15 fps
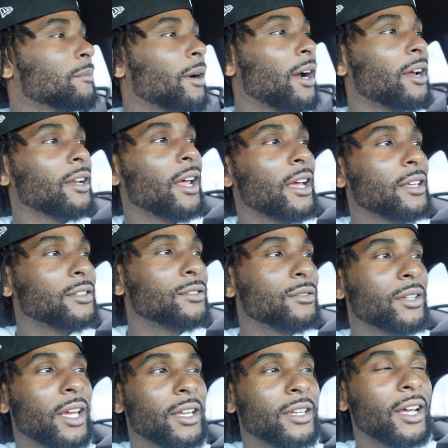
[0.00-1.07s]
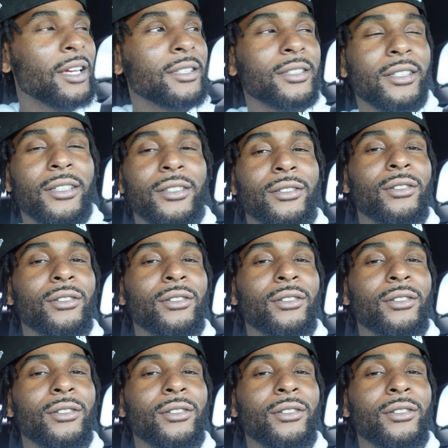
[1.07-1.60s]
Probably like 2019,